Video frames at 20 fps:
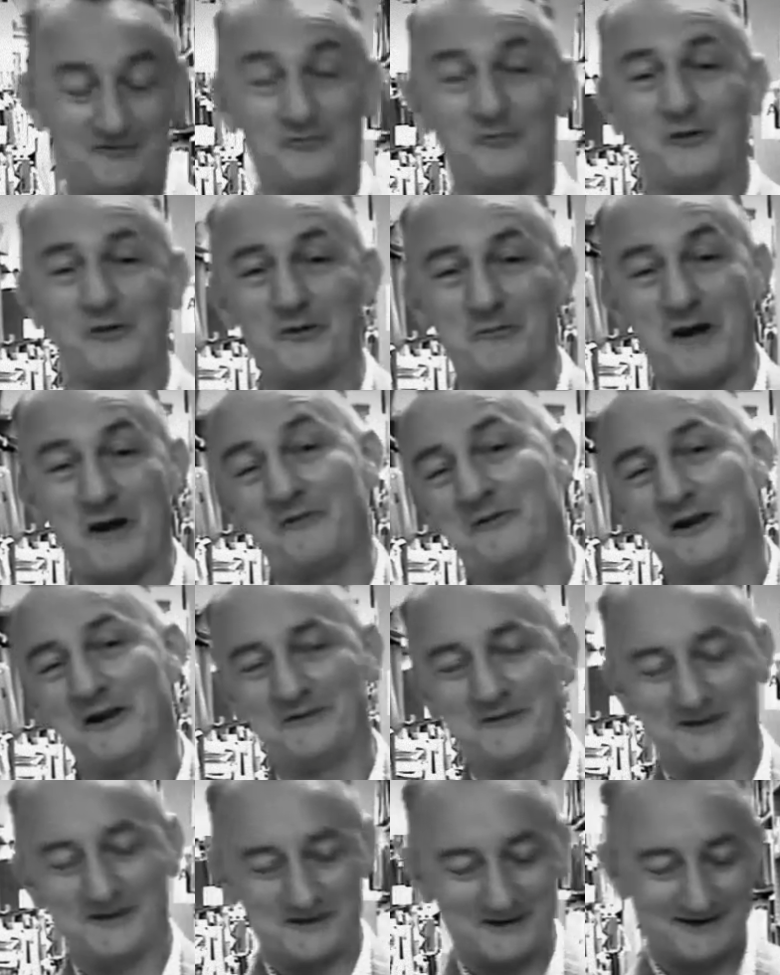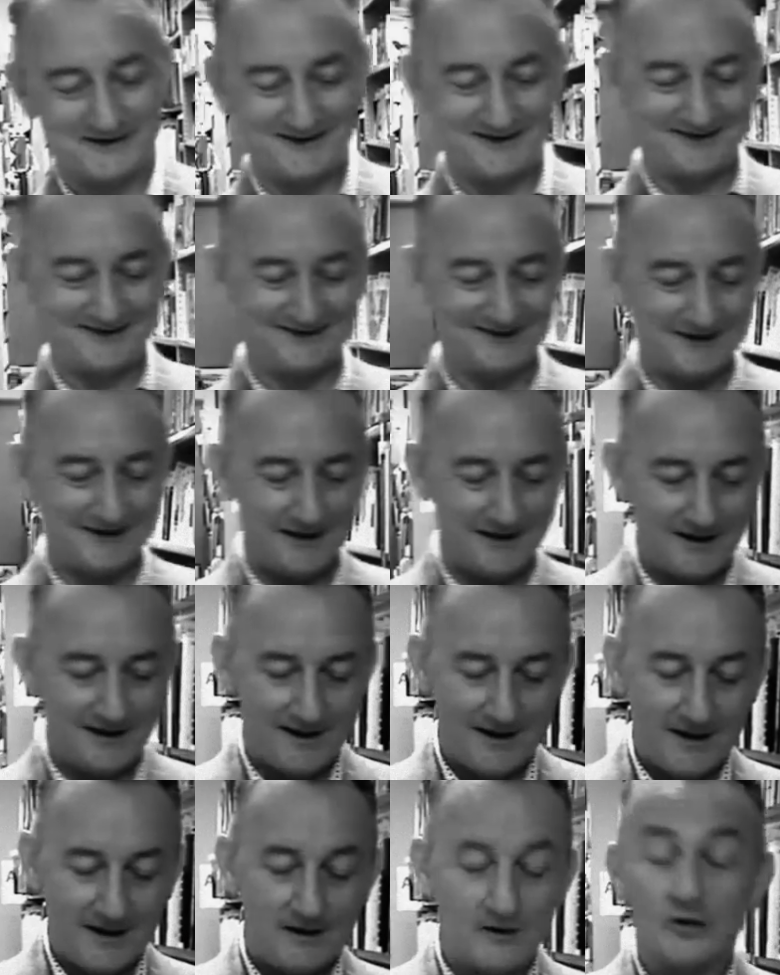of my favourites.
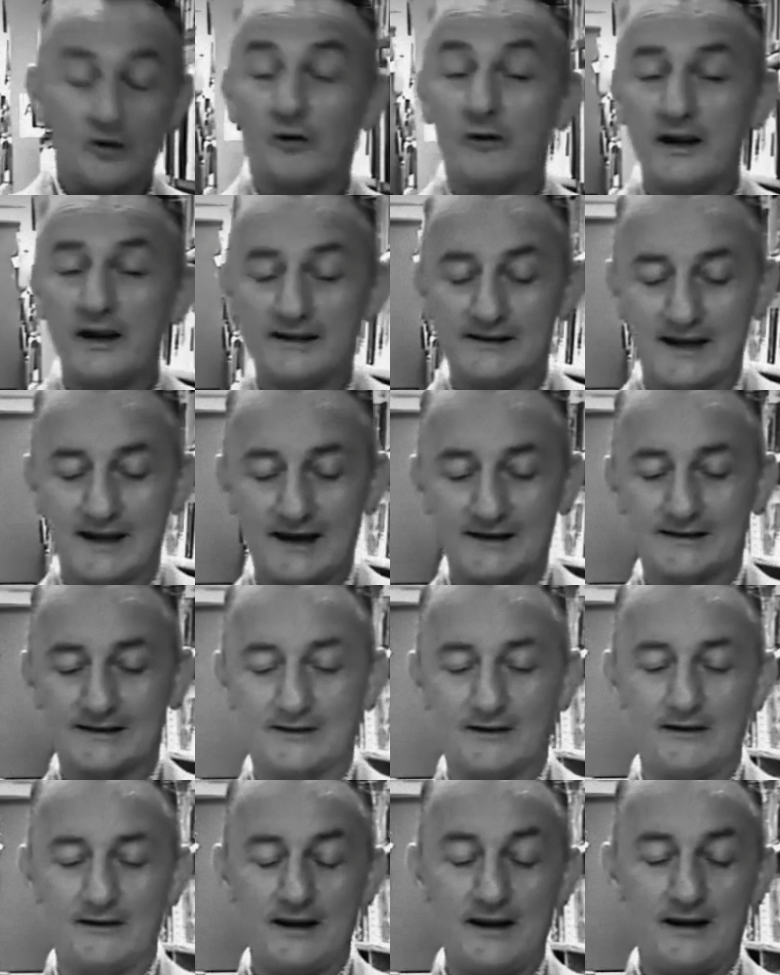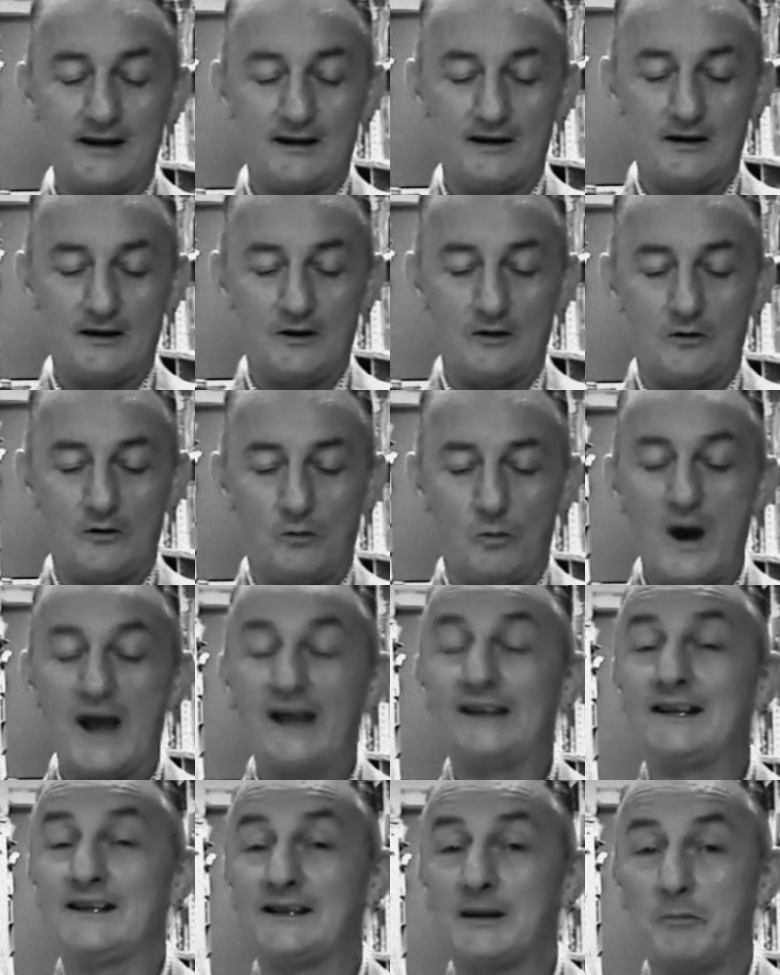Grey is history,
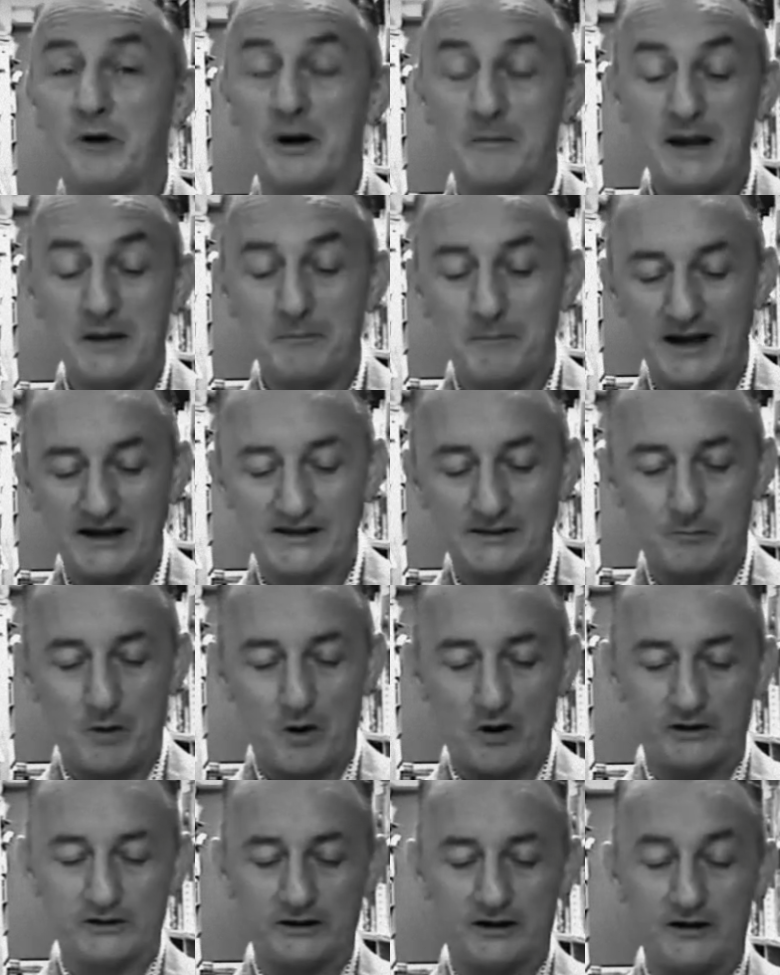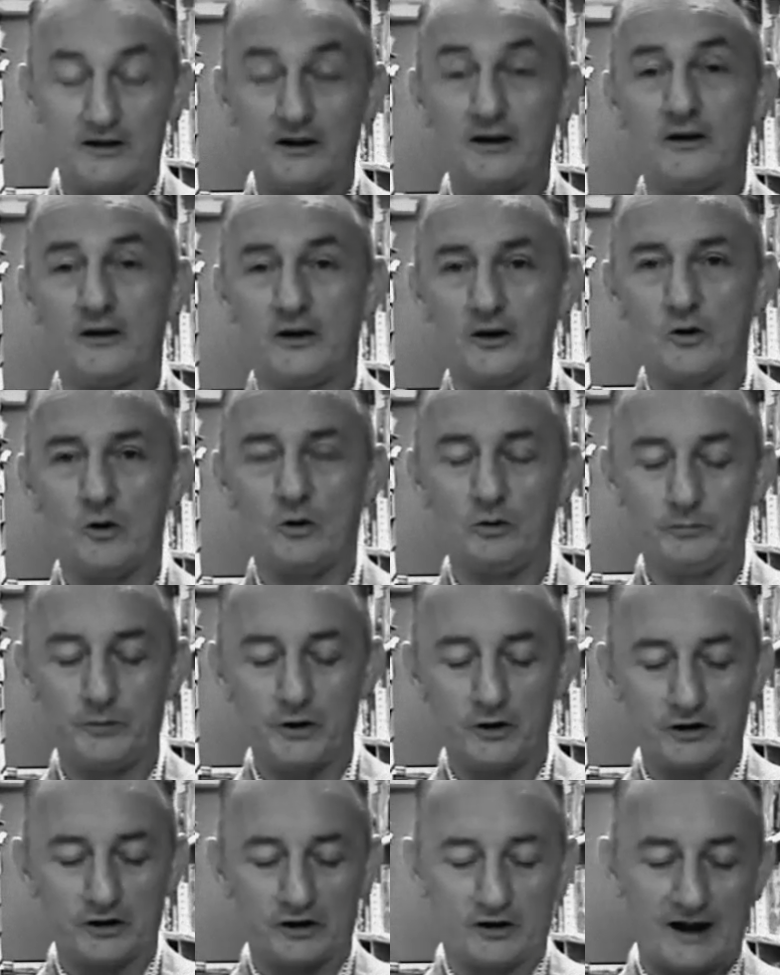wet as a brimming piss pot, the cold
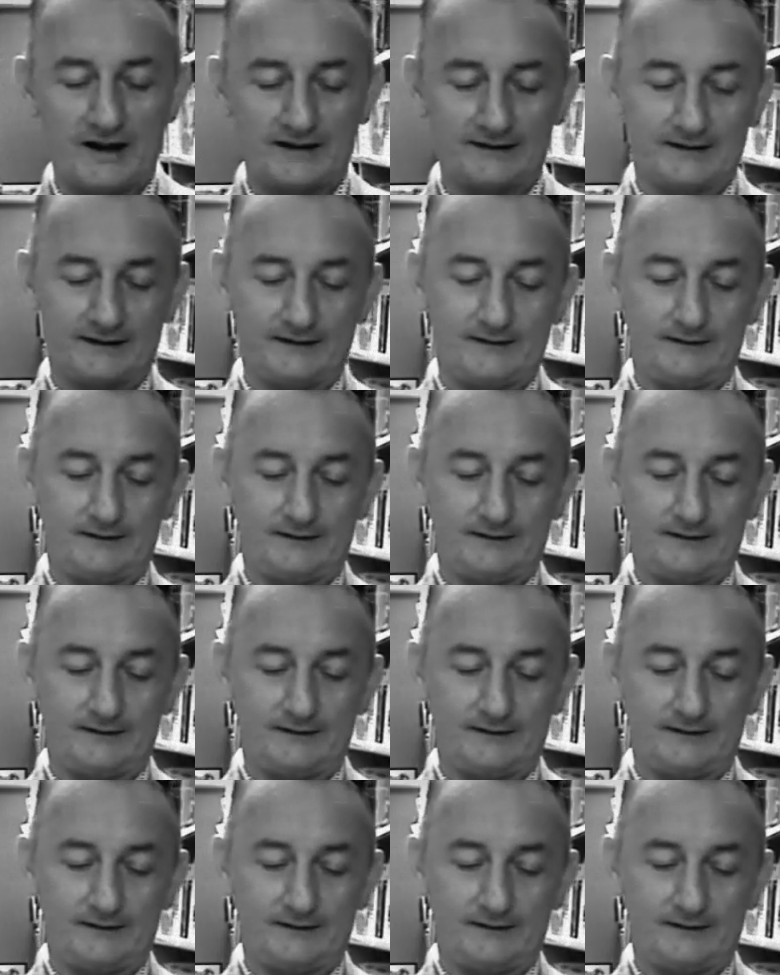bureaucrat.